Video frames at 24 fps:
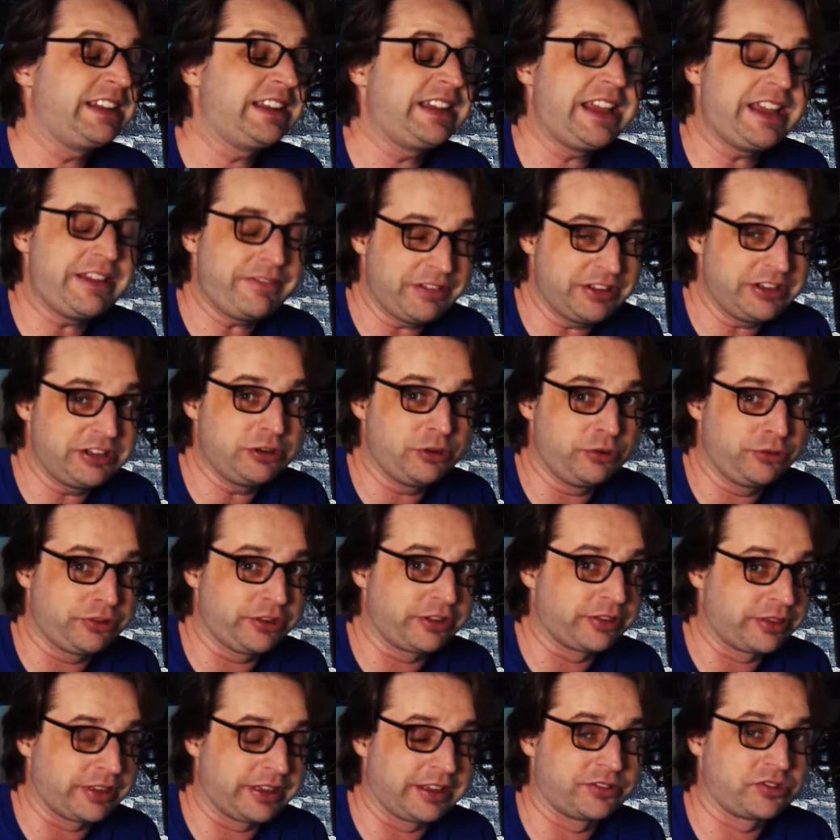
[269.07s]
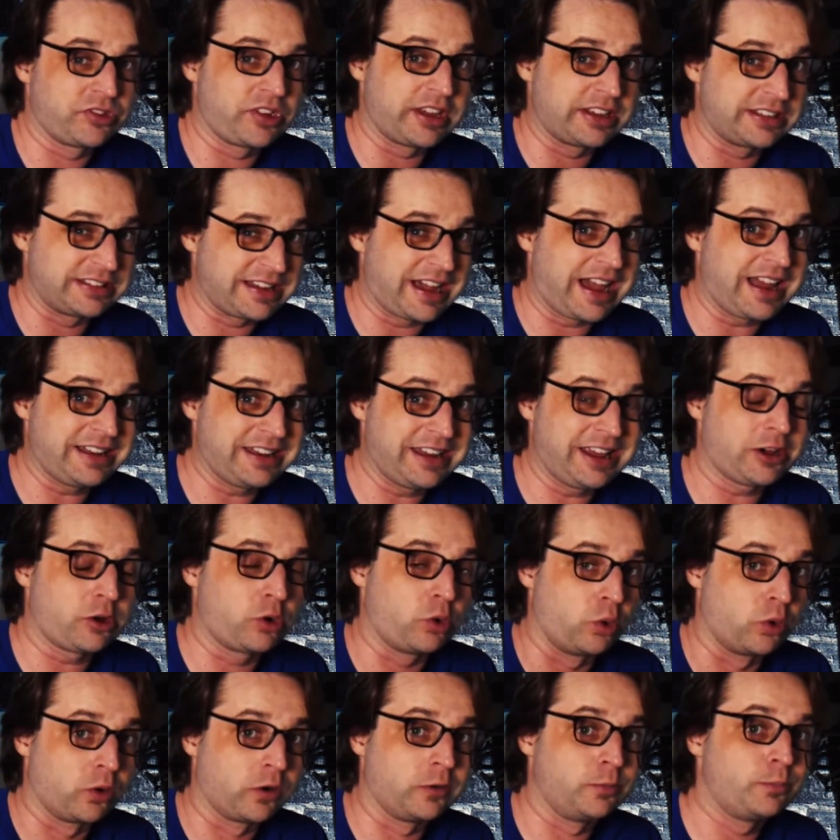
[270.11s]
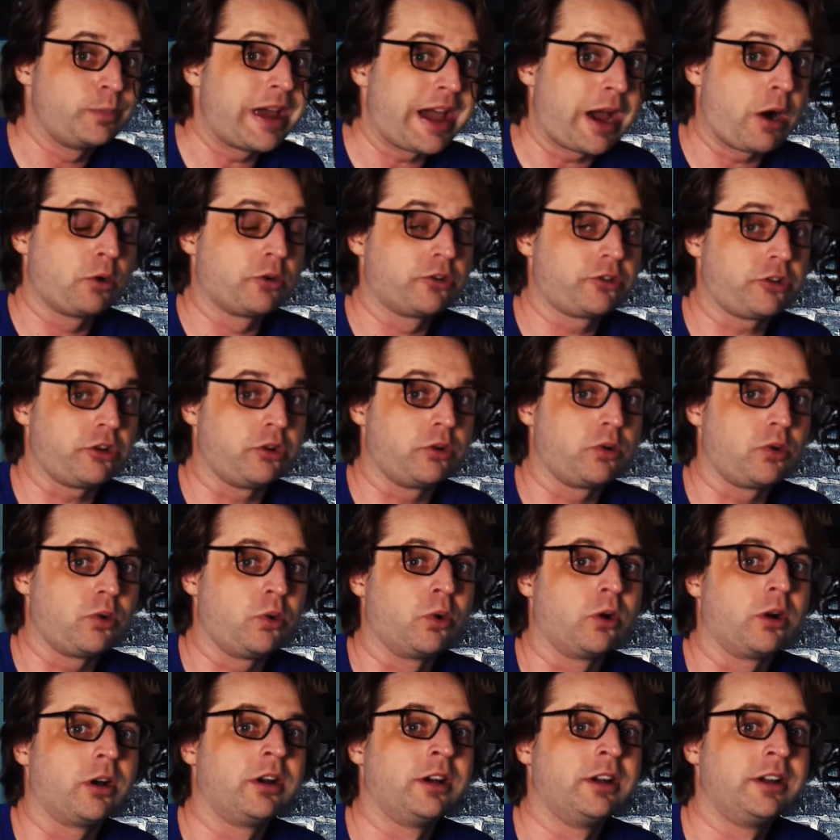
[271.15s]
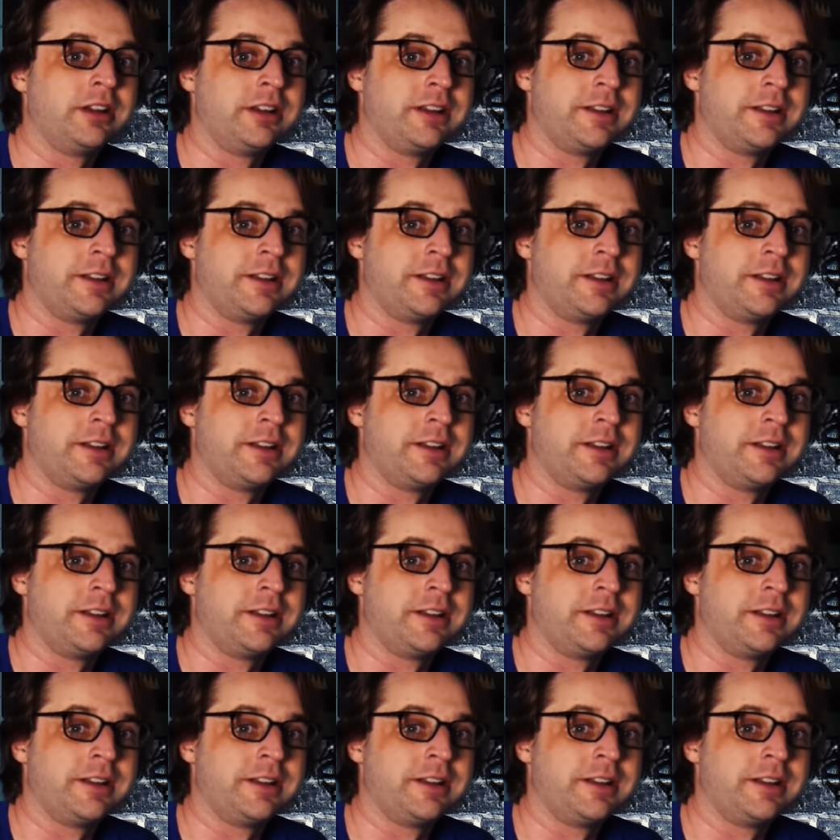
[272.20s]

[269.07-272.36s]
even using things like .NET Core and PowerShell Core,